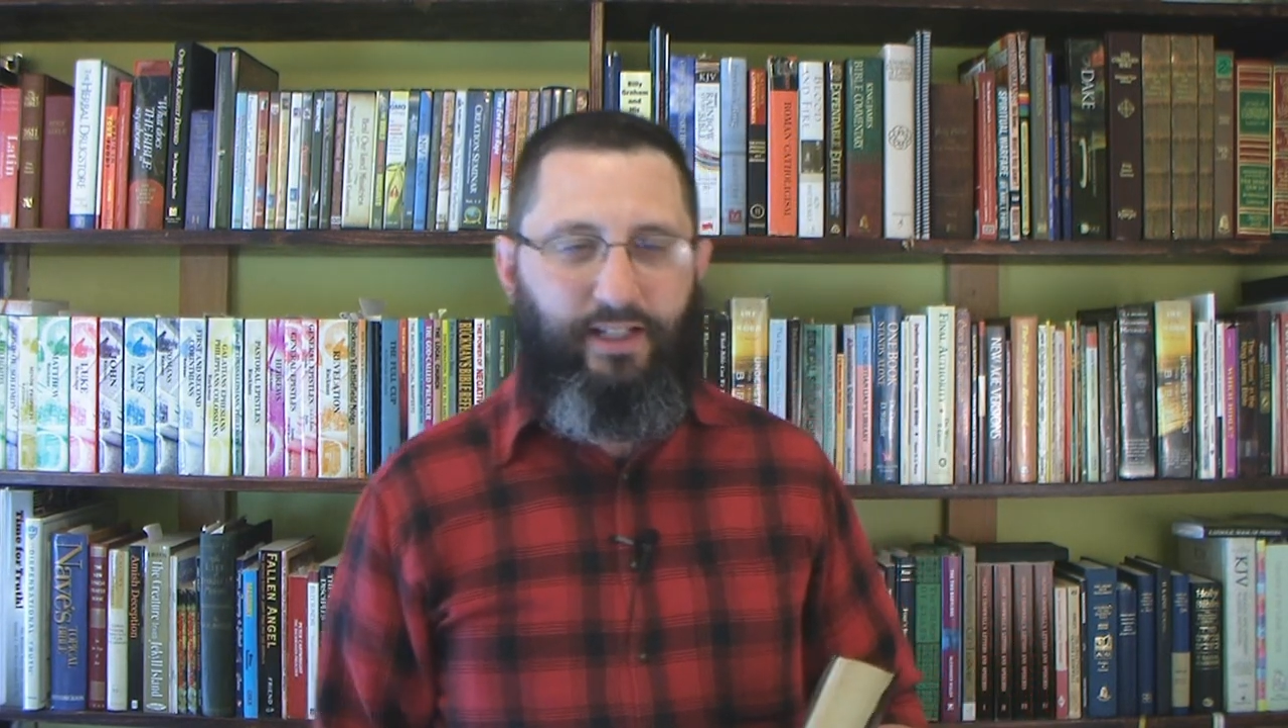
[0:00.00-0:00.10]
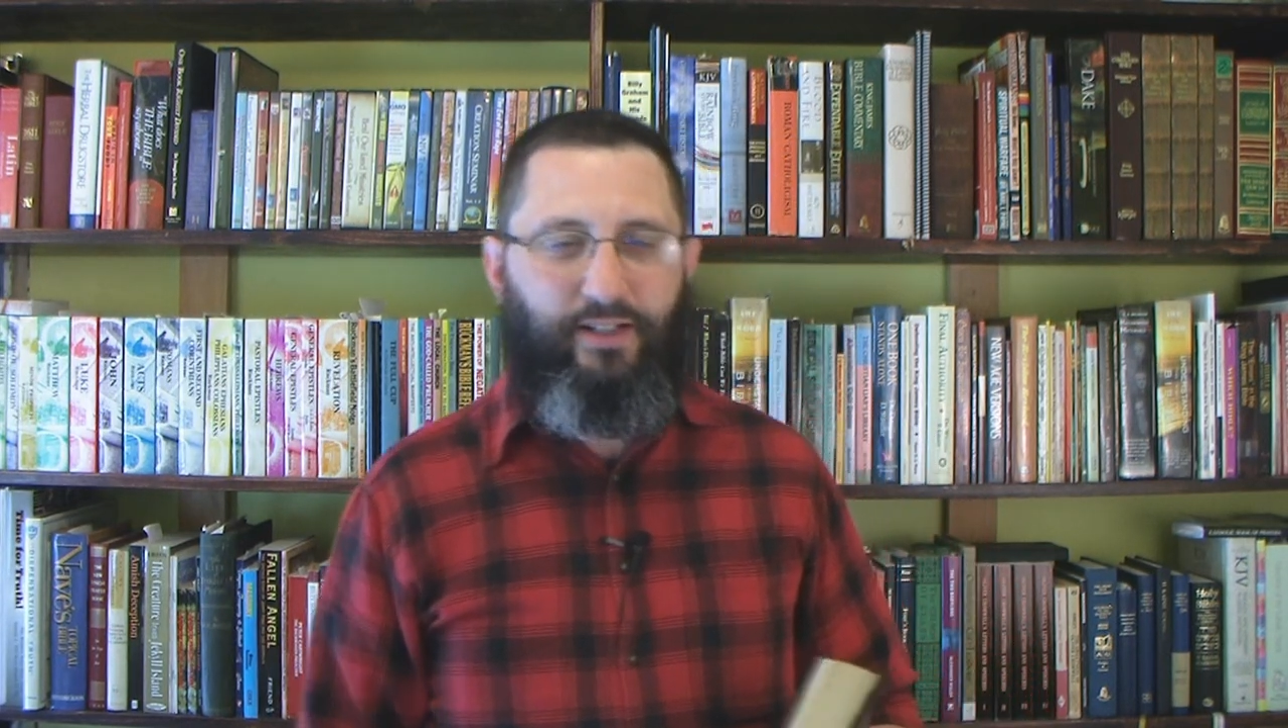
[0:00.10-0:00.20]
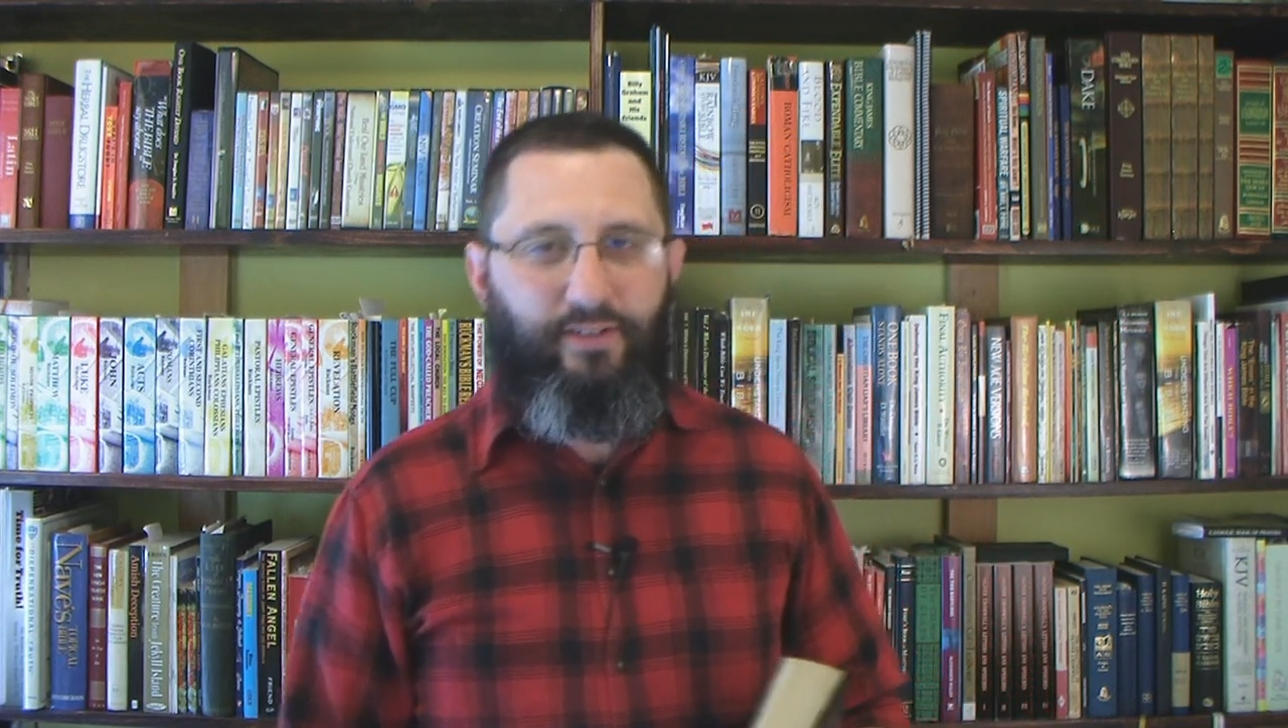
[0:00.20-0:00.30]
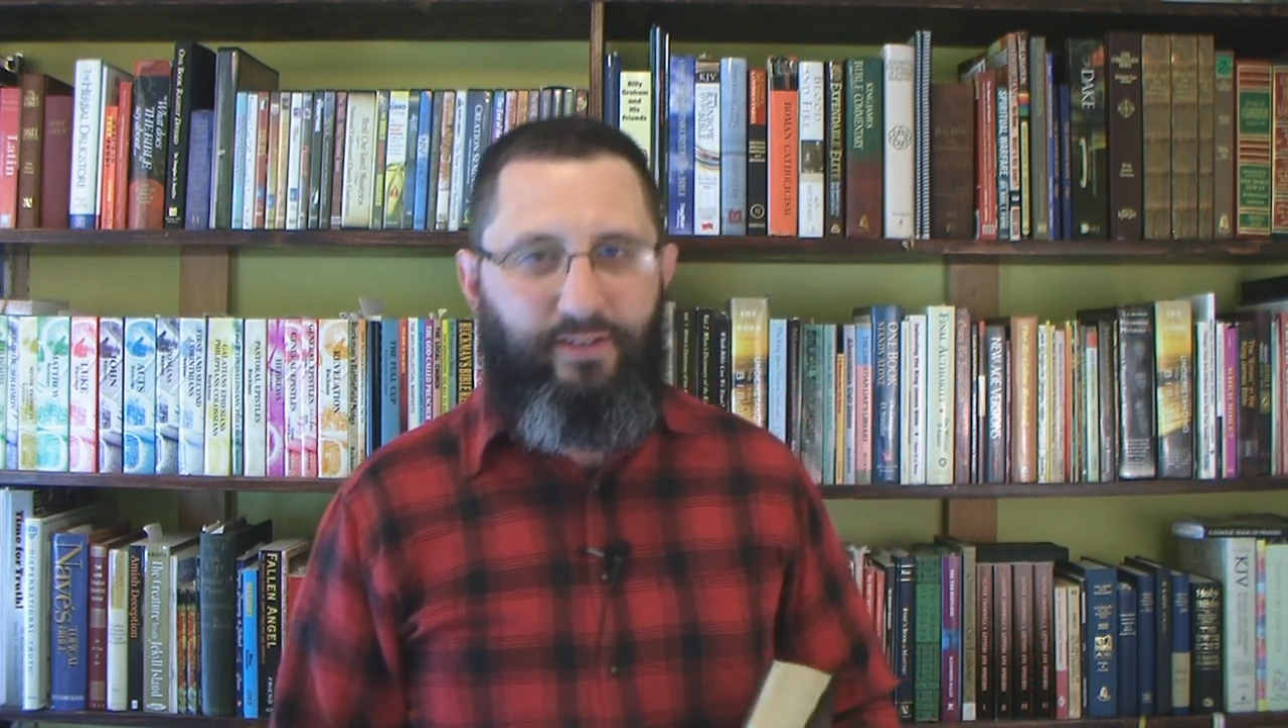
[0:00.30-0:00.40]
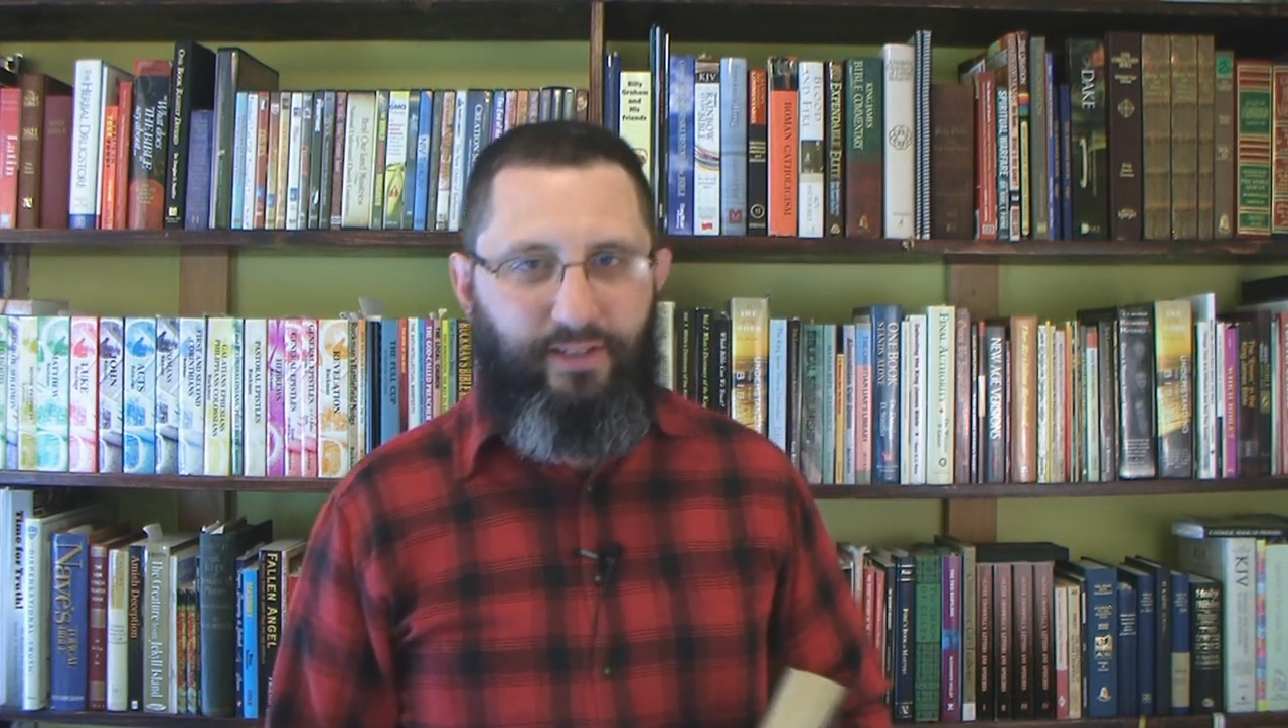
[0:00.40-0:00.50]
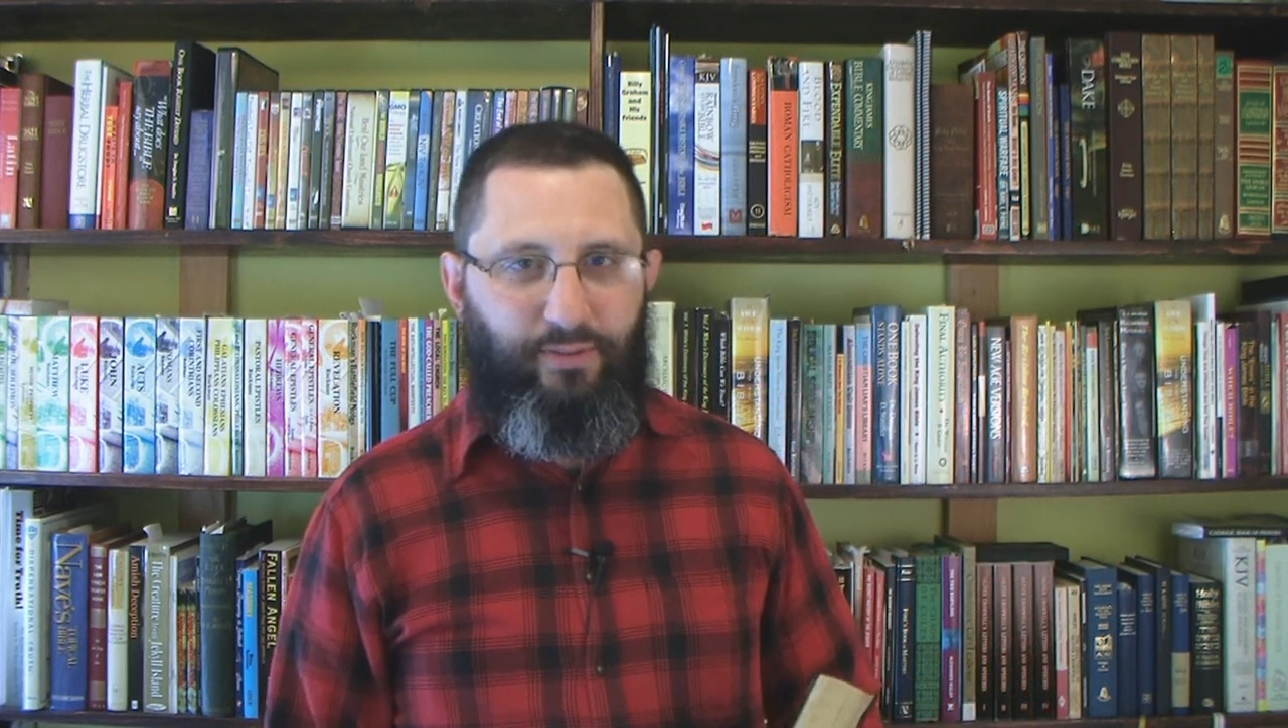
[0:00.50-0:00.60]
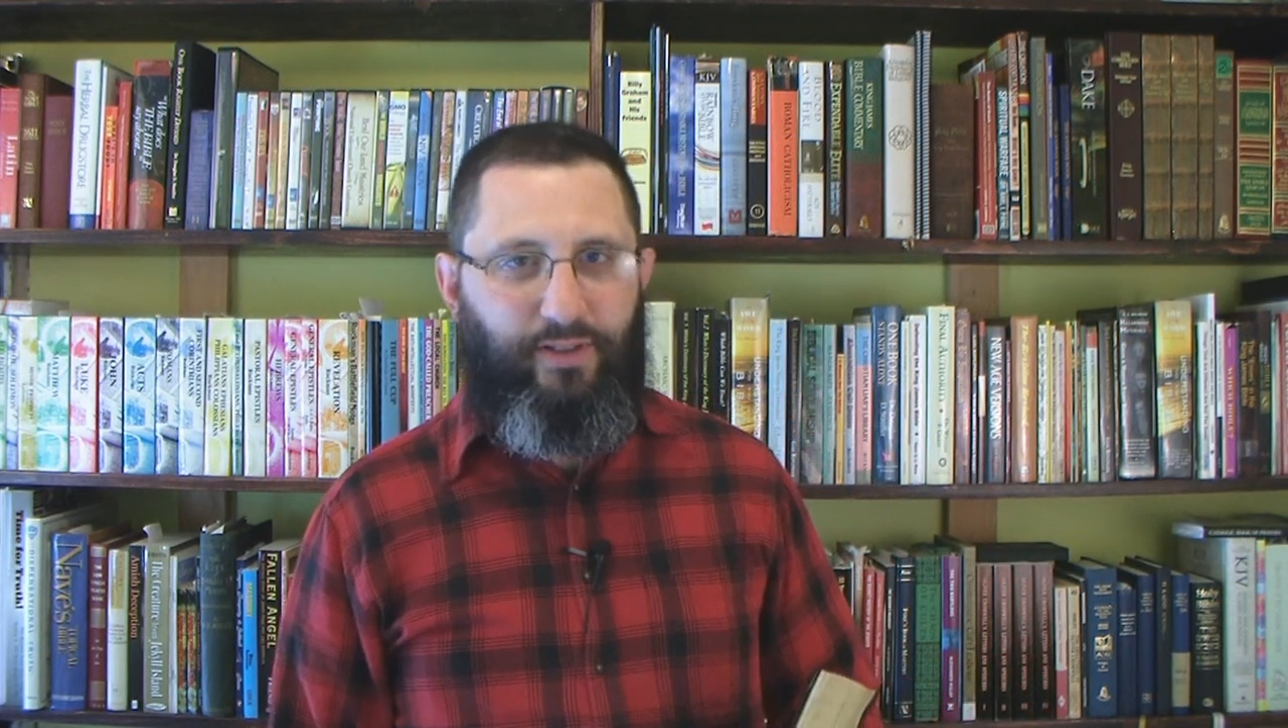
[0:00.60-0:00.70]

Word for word: later that they